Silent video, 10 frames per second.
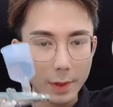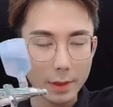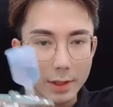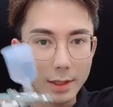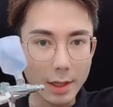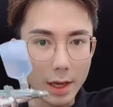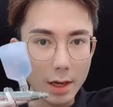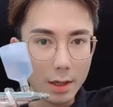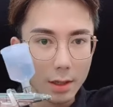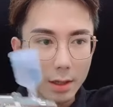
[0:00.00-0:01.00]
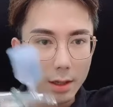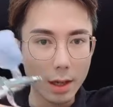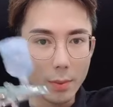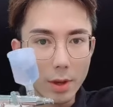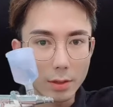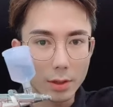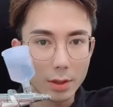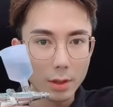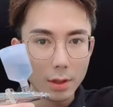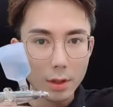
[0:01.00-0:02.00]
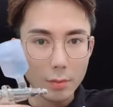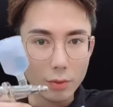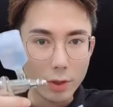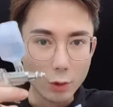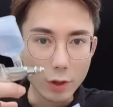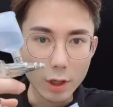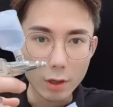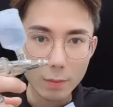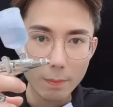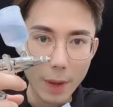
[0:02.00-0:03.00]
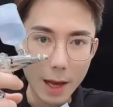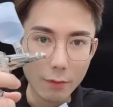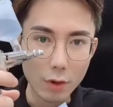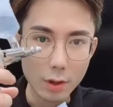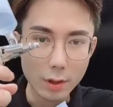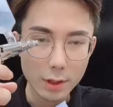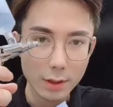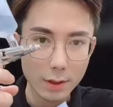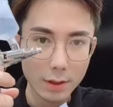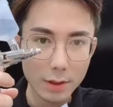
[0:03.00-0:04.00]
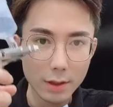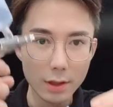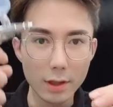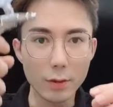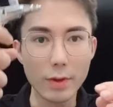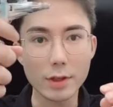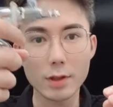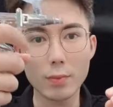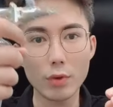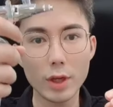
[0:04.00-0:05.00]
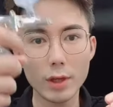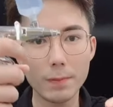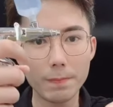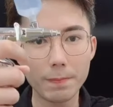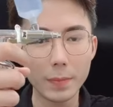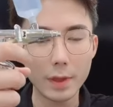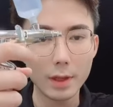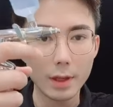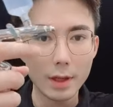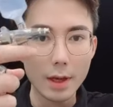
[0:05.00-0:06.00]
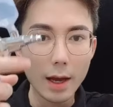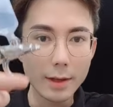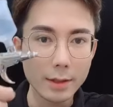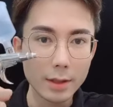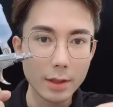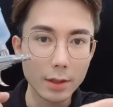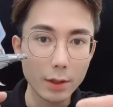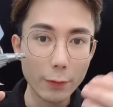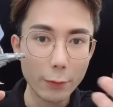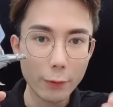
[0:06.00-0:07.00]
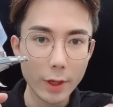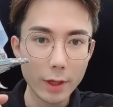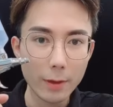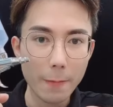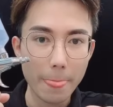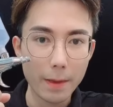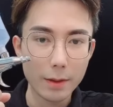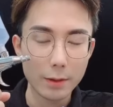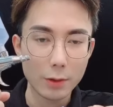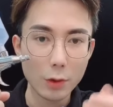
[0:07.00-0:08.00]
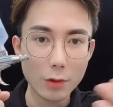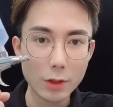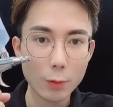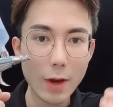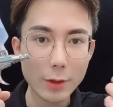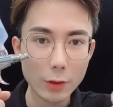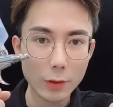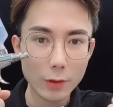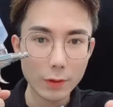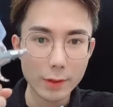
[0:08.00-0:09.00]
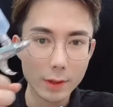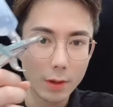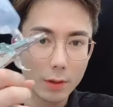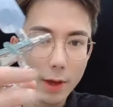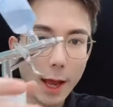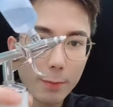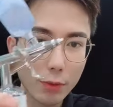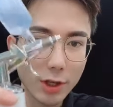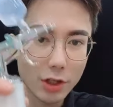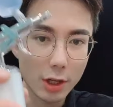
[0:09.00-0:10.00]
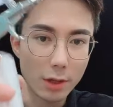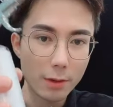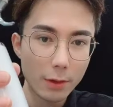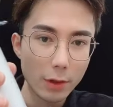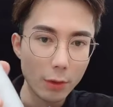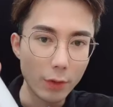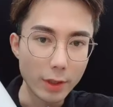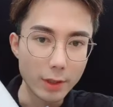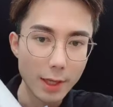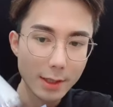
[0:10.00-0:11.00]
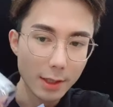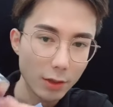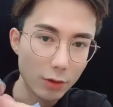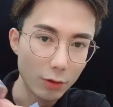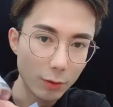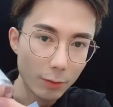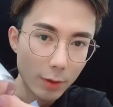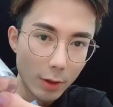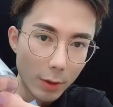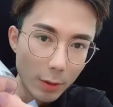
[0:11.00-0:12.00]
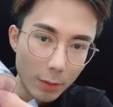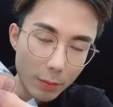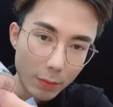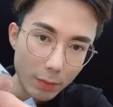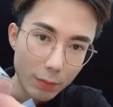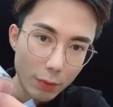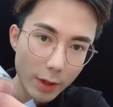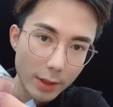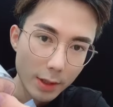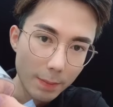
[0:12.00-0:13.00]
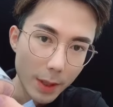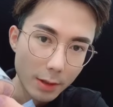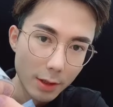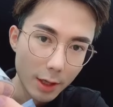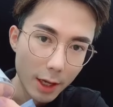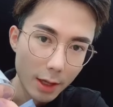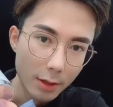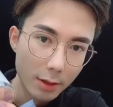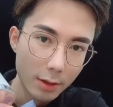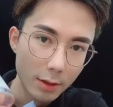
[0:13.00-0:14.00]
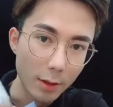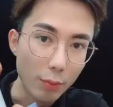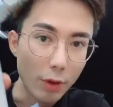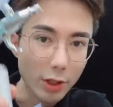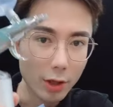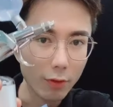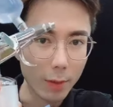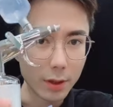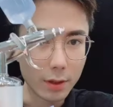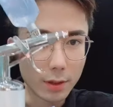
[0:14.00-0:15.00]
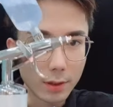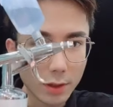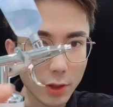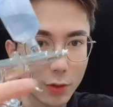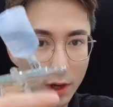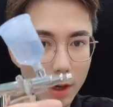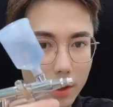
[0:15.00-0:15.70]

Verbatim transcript: just air come out. Pull the trigger backward, it will spray. And uh, if we don't want to use so high pressure, we just need to press the button again, the pressure will be lower.